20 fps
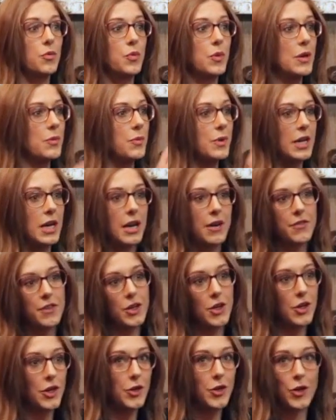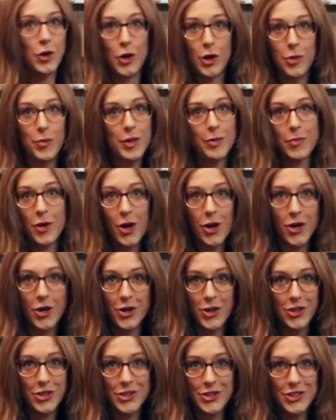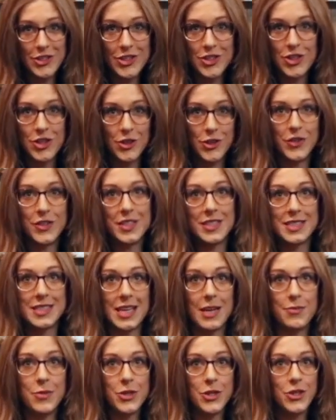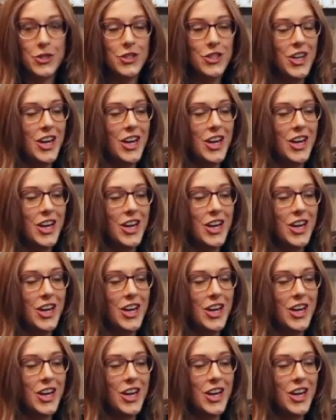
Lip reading: When we have the urban parks during the summer,